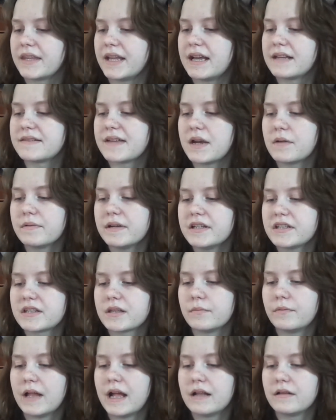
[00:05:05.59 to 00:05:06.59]
As I reached
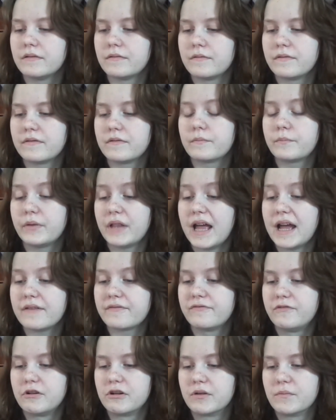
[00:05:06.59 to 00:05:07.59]
the
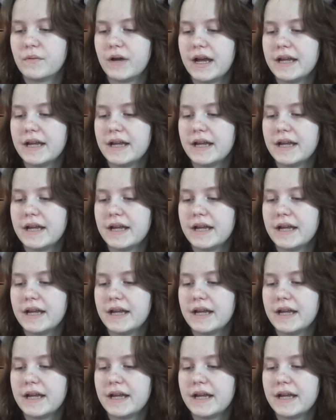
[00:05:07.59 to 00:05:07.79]
platform,